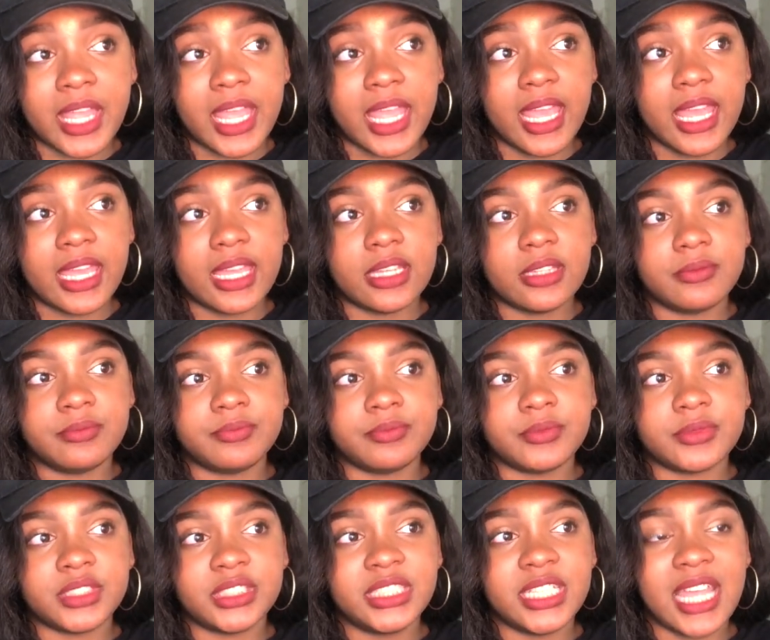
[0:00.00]
And
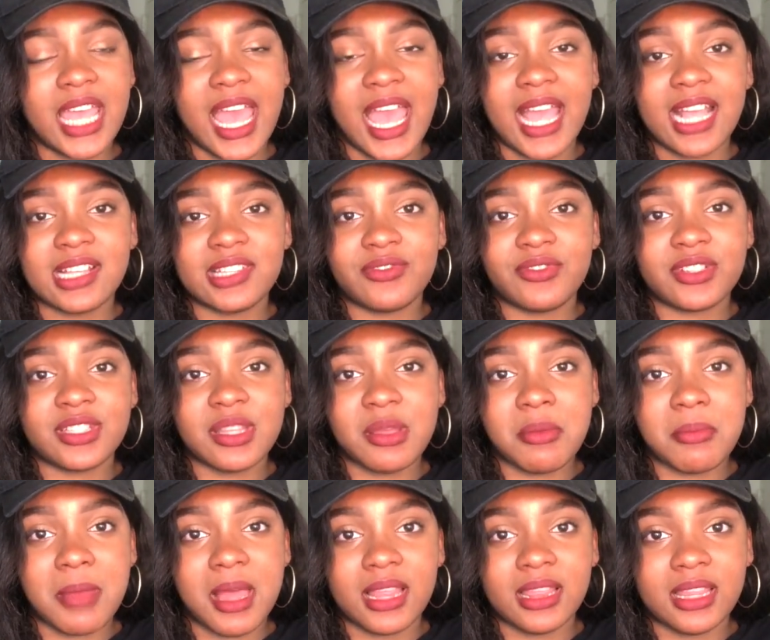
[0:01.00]
she asked for
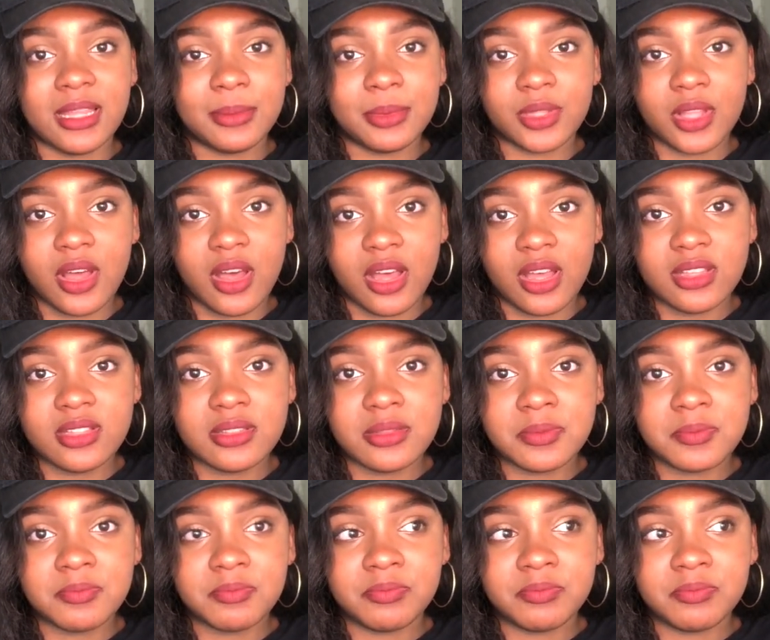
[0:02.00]
some of my lip gloss.